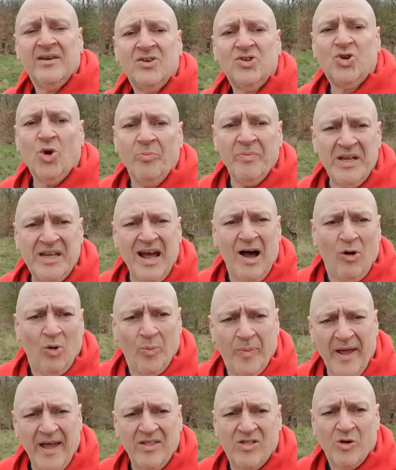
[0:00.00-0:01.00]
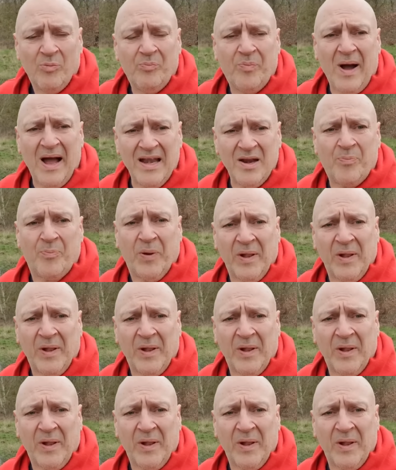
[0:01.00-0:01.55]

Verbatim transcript: shouldn't be dealt with by the